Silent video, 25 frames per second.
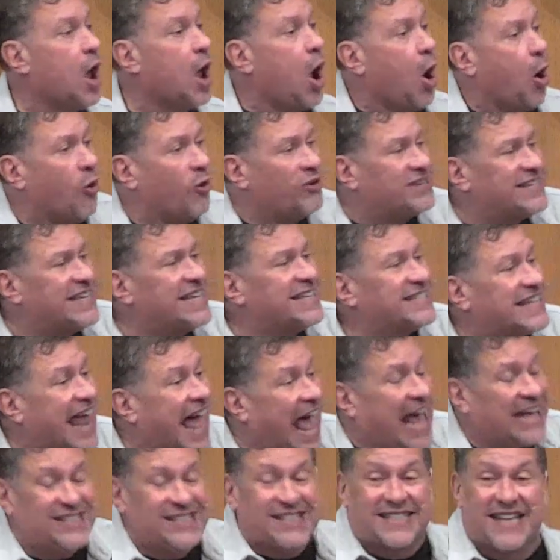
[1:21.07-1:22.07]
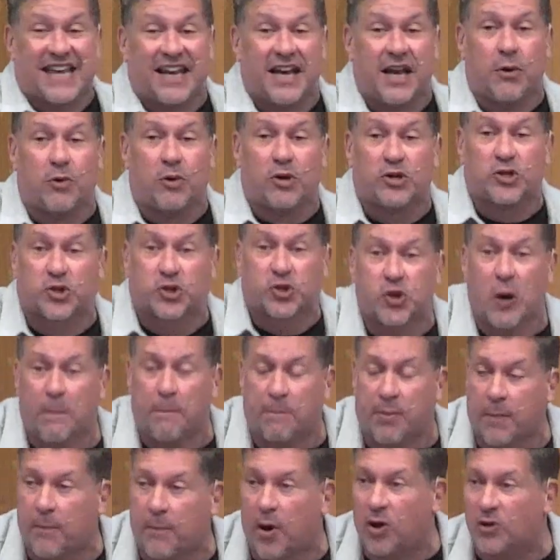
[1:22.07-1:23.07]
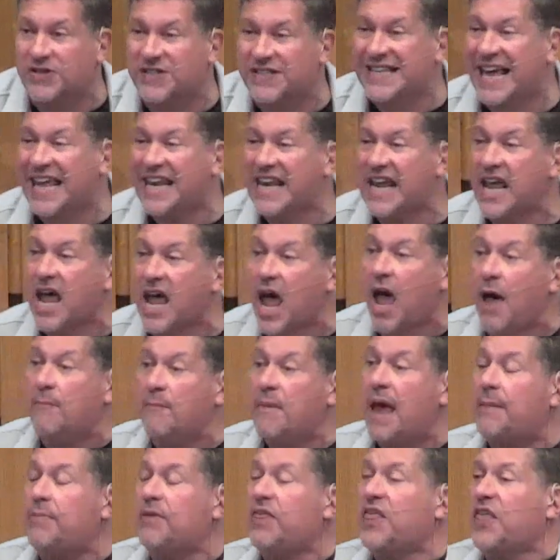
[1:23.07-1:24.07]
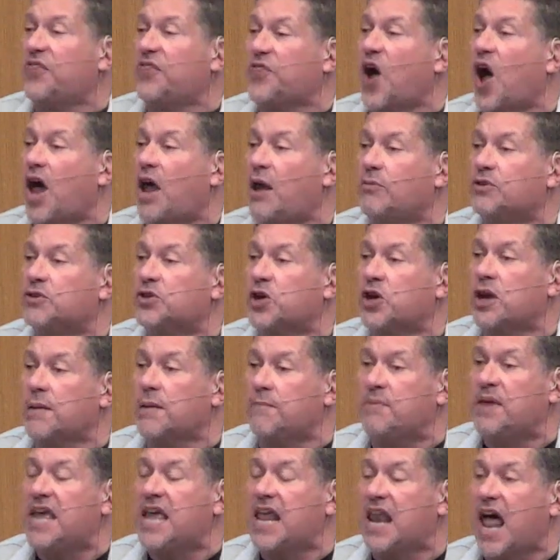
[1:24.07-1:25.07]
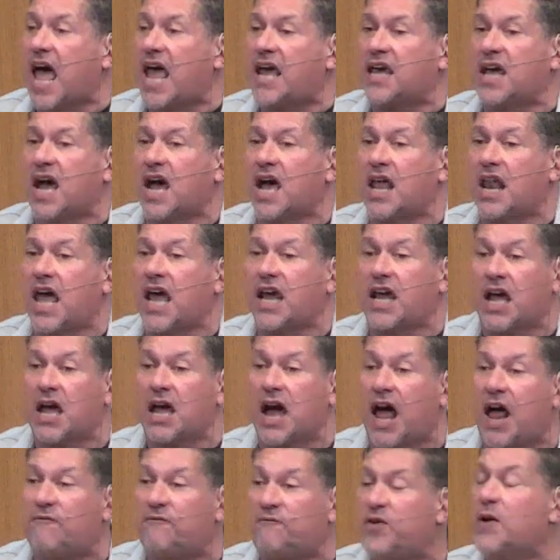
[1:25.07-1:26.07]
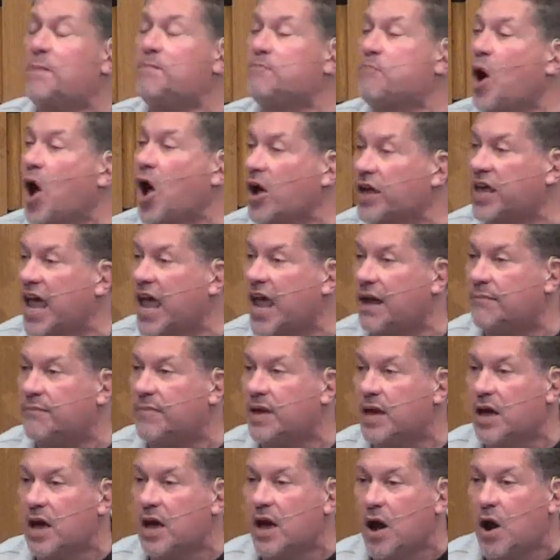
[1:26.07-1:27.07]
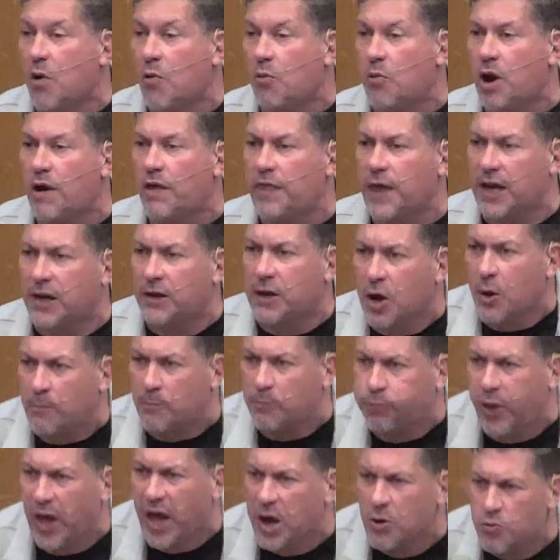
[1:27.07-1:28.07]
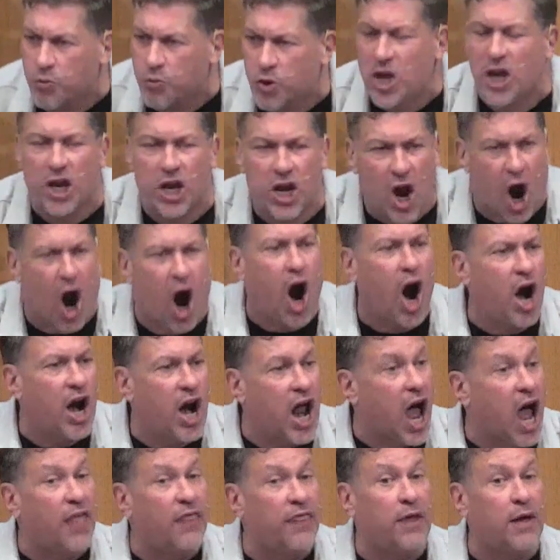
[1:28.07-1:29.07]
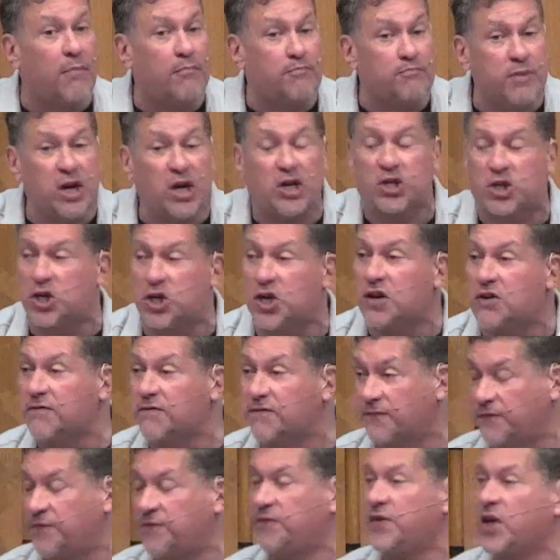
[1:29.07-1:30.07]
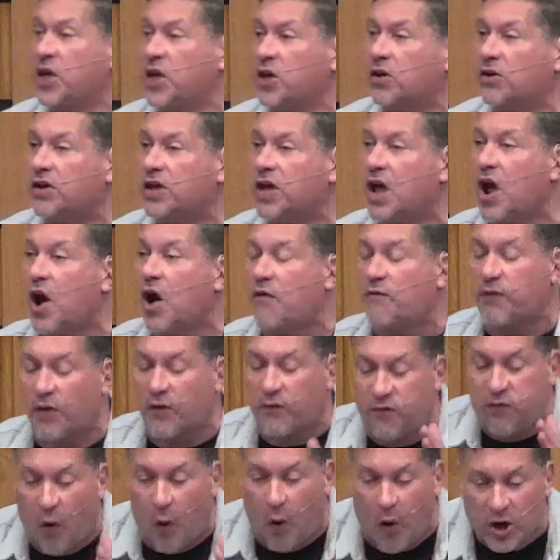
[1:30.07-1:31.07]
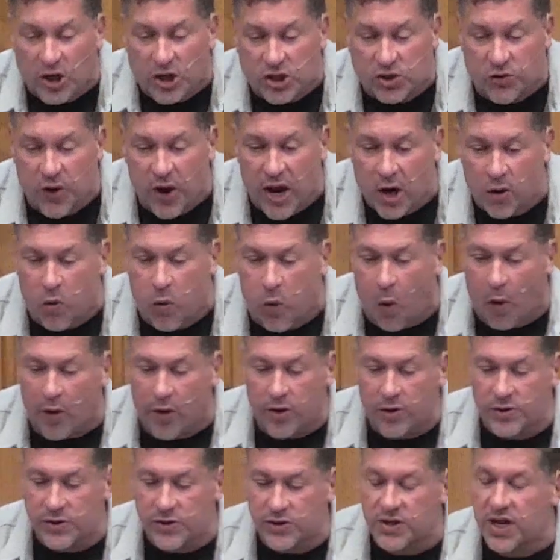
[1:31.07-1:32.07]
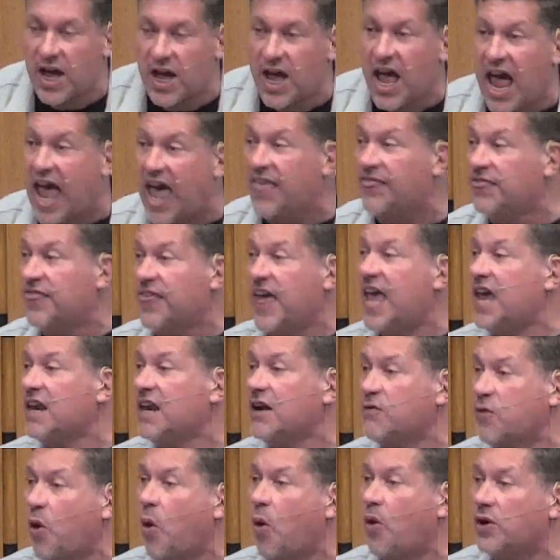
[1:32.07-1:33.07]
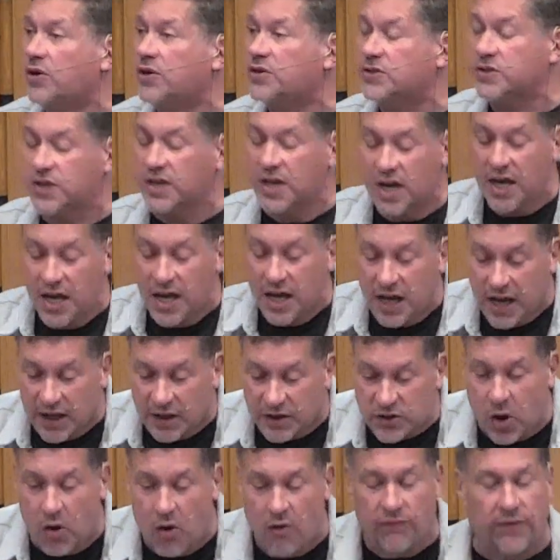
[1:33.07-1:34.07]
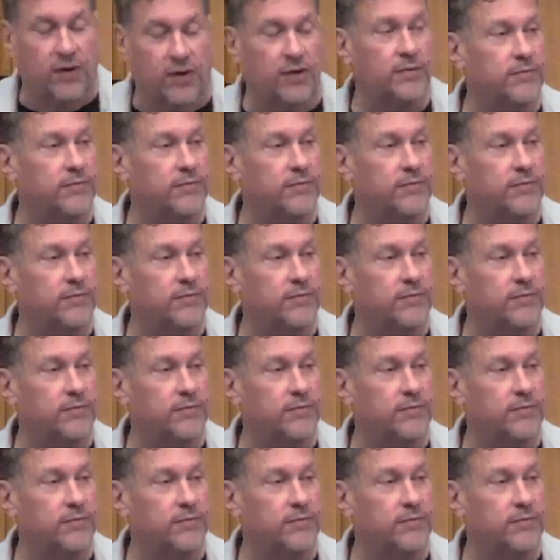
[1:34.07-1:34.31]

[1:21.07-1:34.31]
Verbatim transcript: Or since last Sunday was Super Bowl Sunday, maybe they thought it was going to be like a, like a, a football game where they'd play really hard on the mission field for four straight quarters and then, of course, it's over.